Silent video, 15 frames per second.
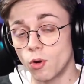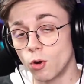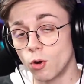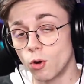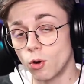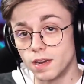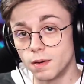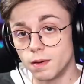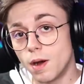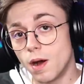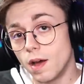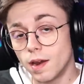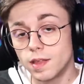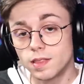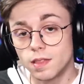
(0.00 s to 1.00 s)
or random
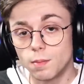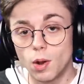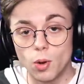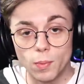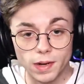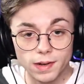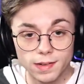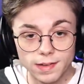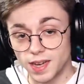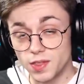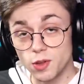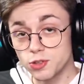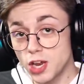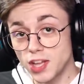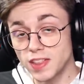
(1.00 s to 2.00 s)
mod at the moment, and
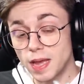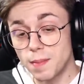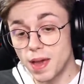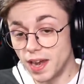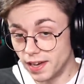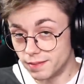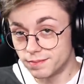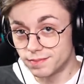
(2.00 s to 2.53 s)
there's not that many.